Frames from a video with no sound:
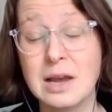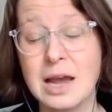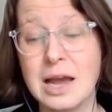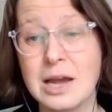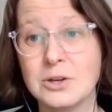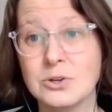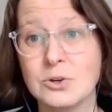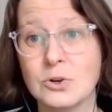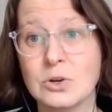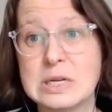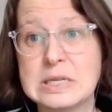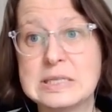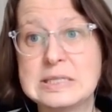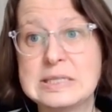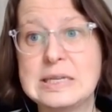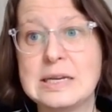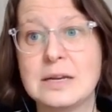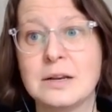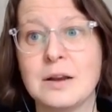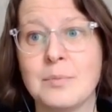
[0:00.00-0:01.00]
and you're going to
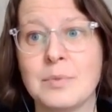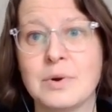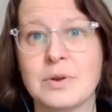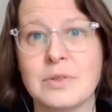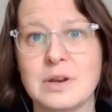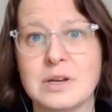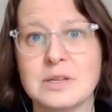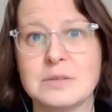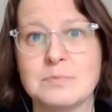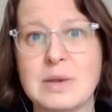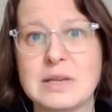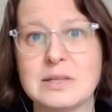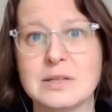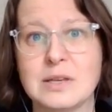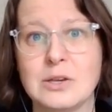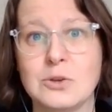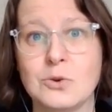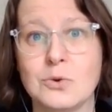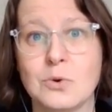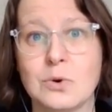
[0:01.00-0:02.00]
see a number that is
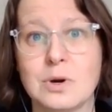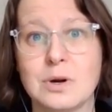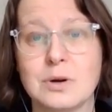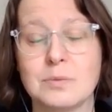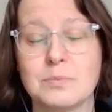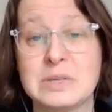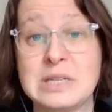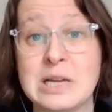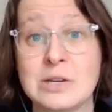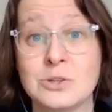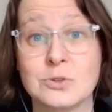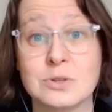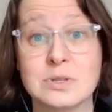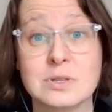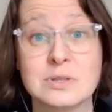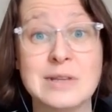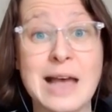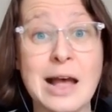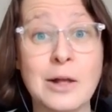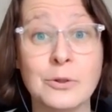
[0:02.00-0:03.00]
basically your potential
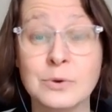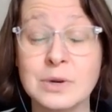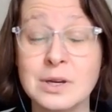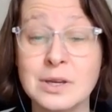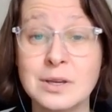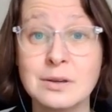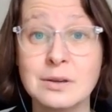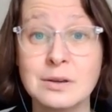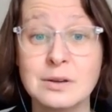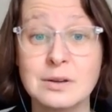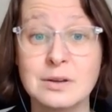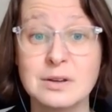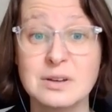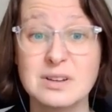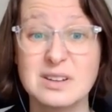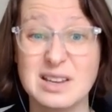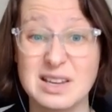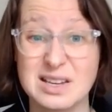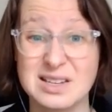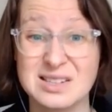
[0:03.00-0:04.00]
salary.
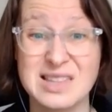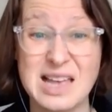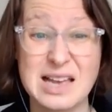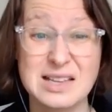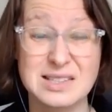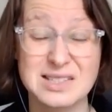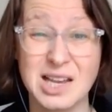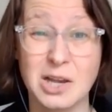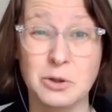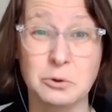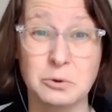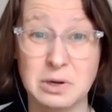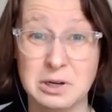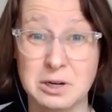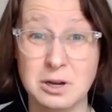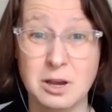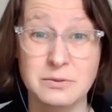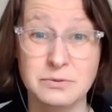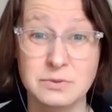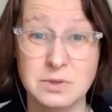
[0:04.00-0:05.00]
Is that salary
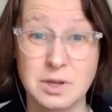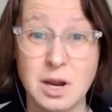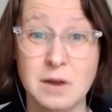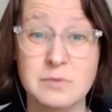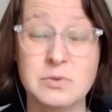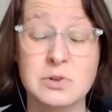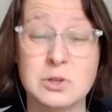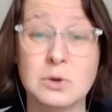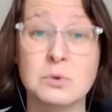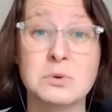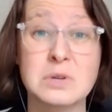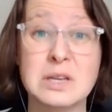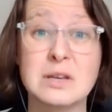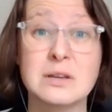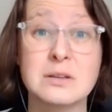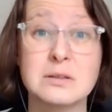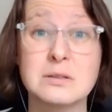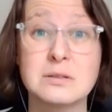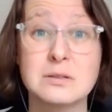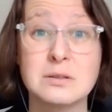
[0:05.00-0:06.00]
enough to cover your
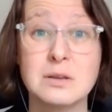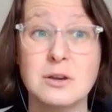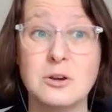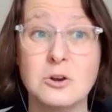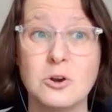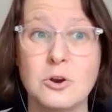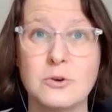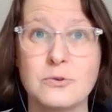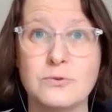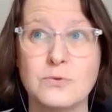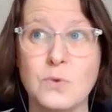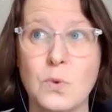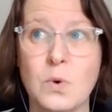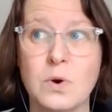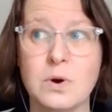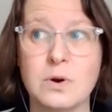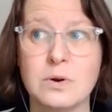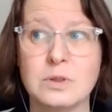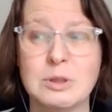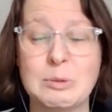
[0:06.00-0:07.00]
needs
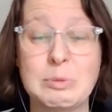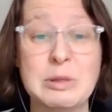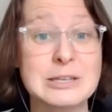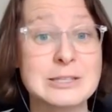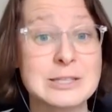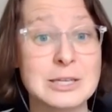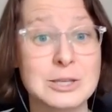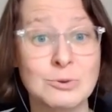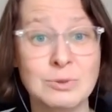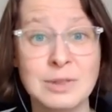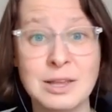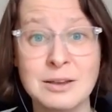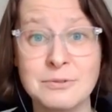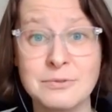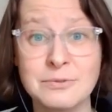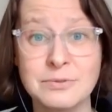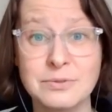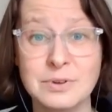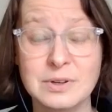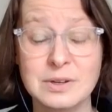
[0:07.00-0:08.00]
for the place that you
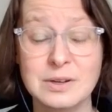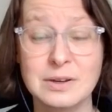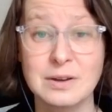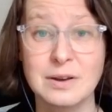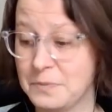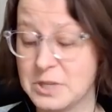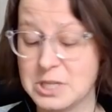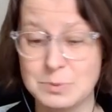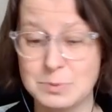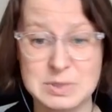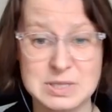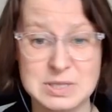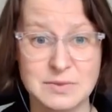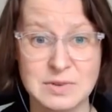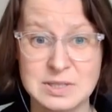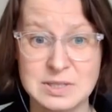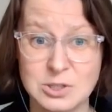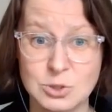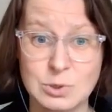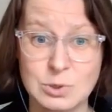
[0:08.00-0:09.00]
live, the
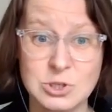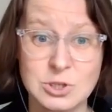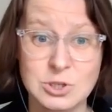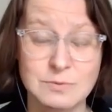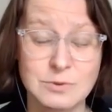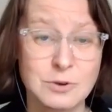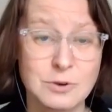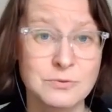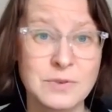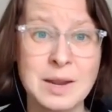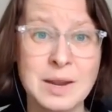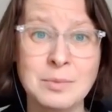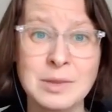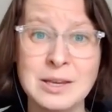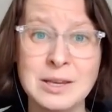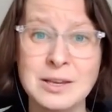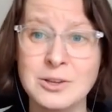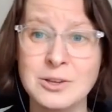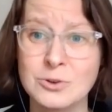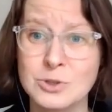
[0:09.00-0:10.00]
specific situation of your
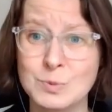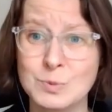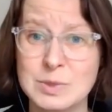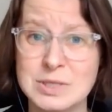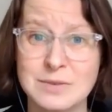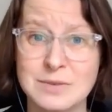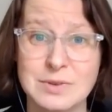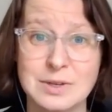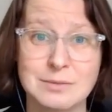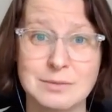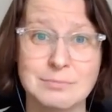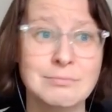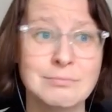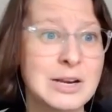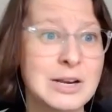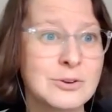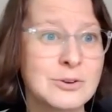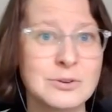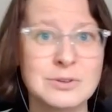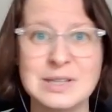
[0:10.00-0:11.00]
family, your specific
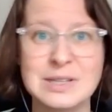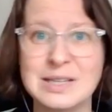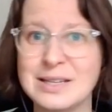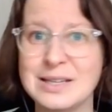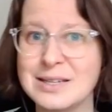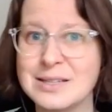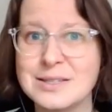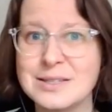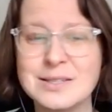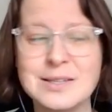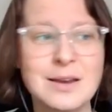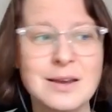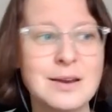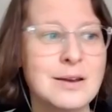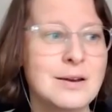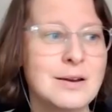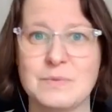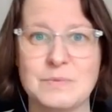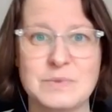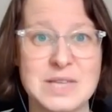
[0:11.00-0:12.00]
medical needs,
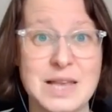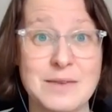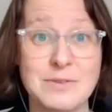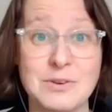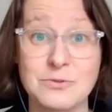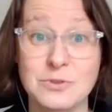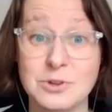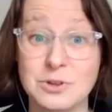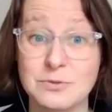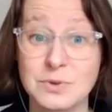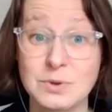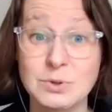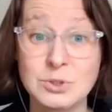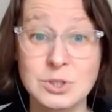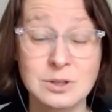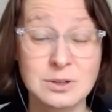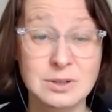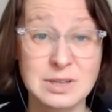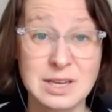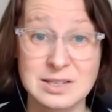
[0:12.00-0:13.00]
saving for the
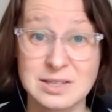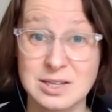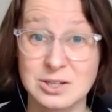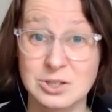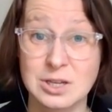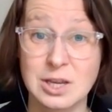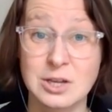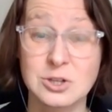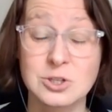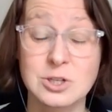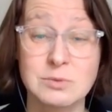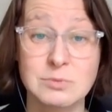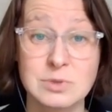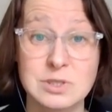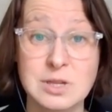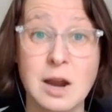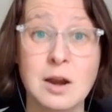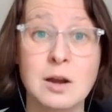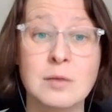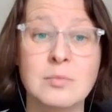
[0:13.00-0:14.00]
future, kids' education,
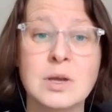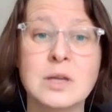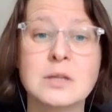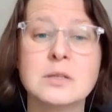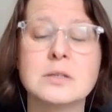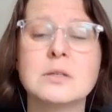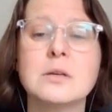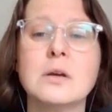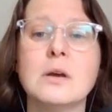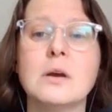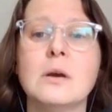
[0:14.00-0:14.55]
retirement?